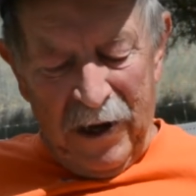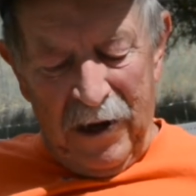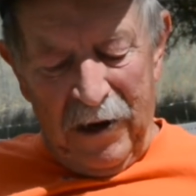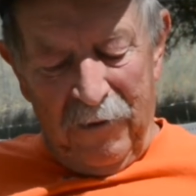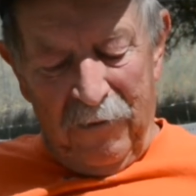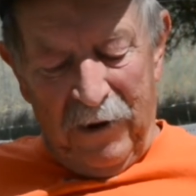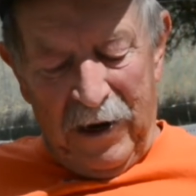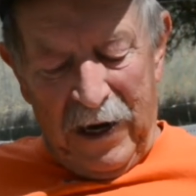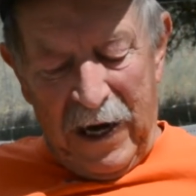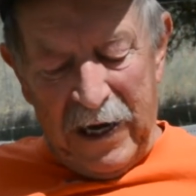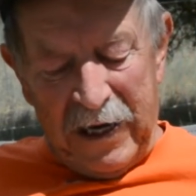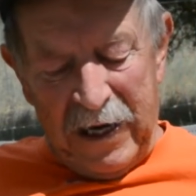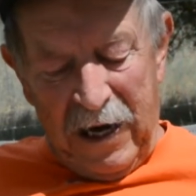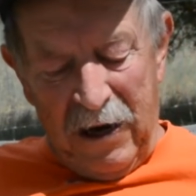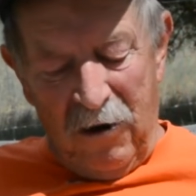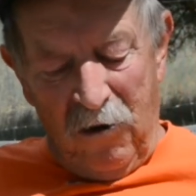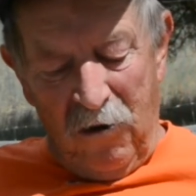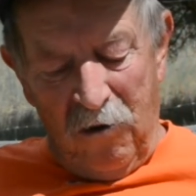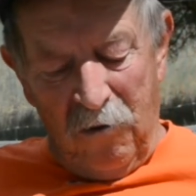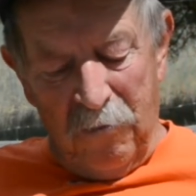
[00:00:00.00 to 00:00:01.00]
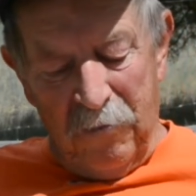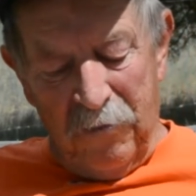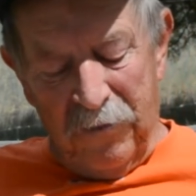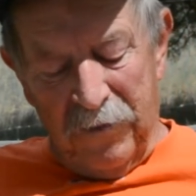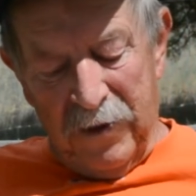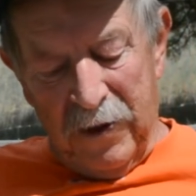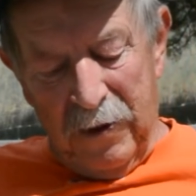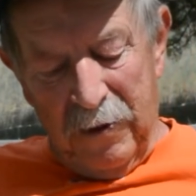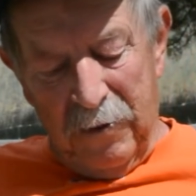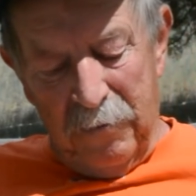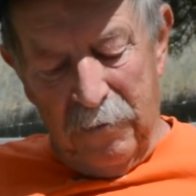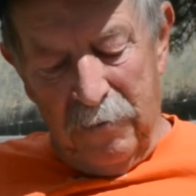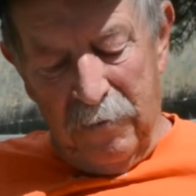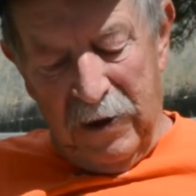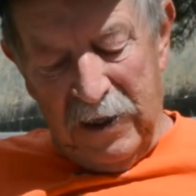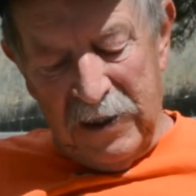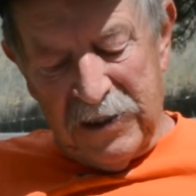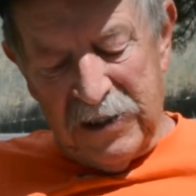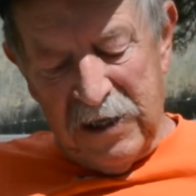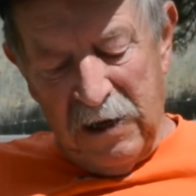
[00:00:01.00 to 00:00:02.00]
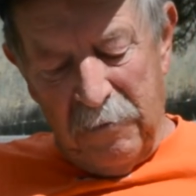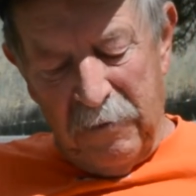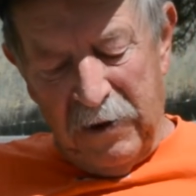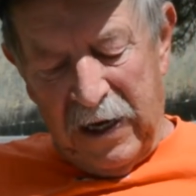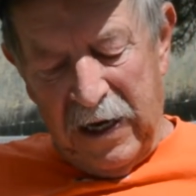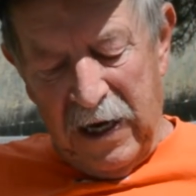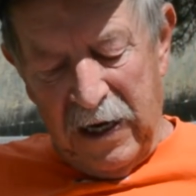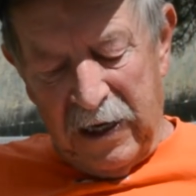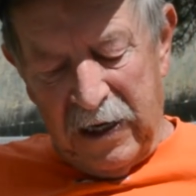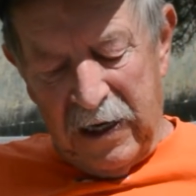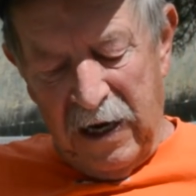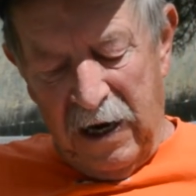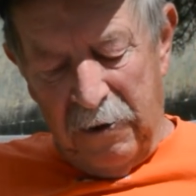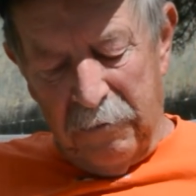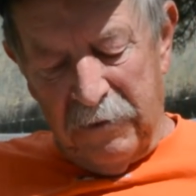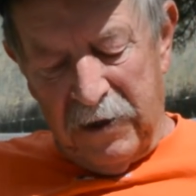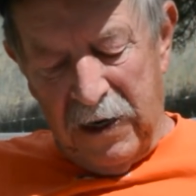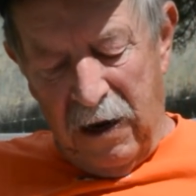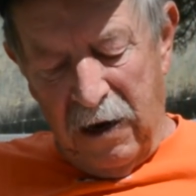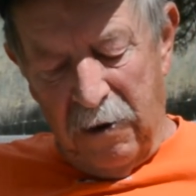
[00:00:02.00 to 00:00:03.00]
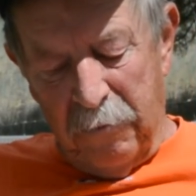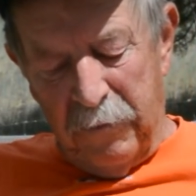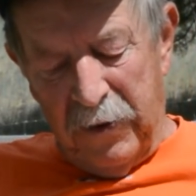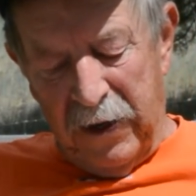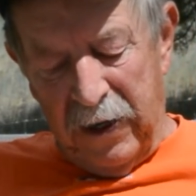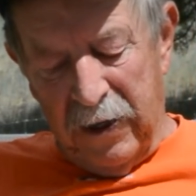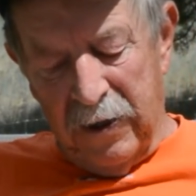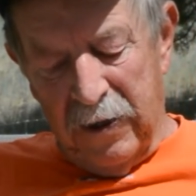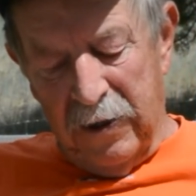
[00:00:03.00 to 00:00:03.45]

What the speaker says: When I got home, my stomach had calmed down a bit,